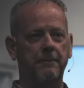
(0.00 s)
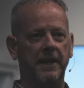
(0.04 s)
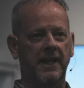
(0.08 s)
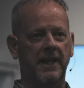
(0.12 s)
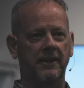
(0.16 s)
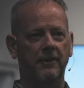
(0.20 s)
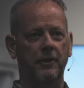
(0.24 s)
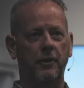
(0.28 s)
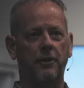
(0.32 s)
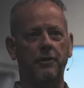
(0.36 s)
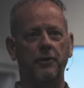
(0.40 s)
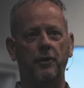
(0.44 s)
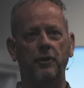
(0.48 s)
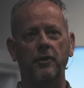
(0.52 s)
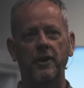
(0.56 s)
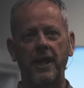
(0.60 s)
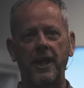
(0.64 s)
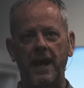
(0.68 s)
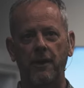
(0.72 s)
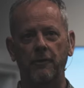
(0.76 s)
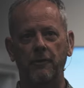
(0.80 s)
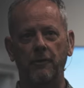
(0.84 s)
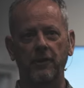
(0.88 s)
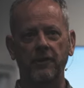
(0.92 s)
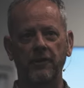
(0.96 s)
being the third
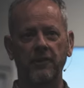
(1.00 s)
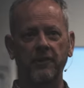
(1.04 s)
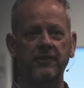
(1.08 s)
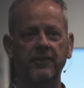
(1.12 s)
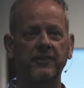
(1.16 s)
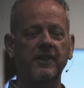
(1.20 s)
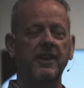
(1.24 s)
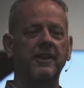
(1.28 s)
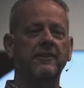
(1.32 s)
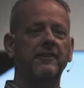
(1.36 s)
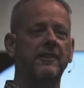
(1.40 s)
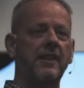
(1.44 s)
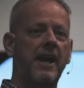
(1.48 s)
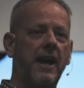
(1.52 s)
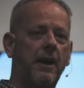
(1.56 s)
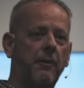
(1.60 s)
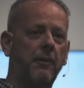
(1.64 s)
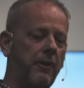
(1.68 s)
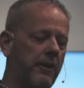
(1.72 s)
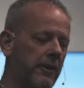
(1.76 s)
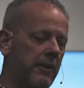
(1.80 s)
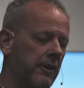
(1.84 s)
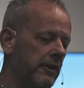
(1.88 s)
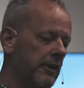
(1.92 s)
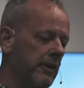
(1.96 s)
hour, the sixth
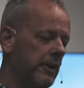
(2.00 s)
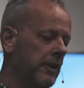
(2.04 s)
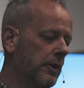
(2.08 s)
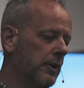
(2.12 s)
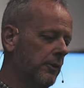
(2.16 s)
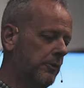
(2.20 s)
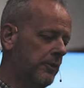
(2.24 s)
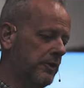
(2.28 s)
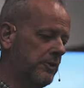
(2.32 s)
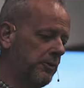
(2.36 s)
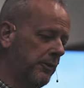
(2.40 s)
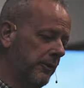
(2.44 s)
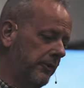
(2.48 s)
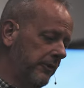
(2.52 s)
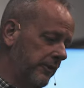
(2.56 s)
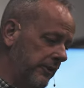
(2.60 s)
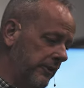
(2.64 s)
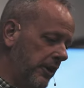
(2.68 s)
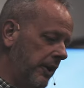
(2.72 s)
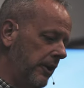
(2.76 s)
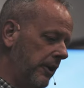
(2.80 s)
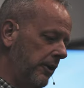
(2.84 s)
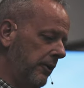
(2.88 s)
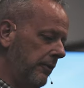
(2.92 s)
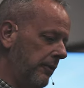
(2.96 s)
hour, which was
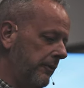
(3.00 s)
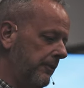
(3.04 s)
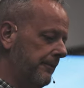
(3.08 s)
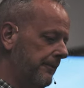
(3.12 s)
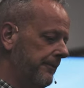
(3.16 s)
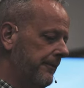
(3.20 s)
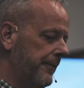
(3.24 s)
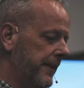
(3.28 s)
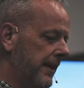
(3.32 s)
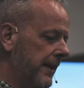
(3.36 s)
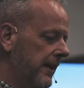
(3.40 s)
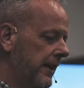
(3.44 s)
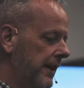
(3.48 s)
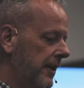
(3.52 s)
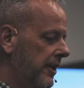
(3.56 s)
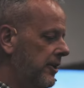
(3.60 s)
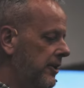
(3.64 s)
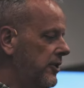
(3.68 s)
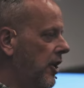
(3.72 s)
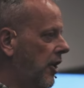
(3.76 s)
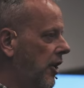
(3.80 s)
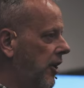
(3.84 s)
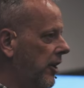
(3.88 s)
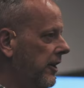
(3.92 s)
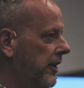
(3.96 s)
noon
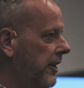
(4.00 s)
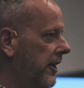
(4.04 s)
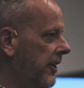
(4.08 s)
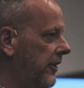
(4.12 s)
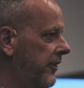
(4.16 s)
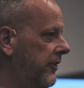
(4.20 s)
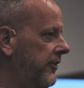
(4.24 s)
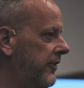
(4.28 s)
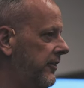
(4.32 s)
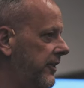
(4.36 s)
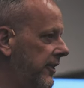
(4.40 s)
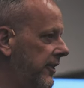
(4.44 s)
darkness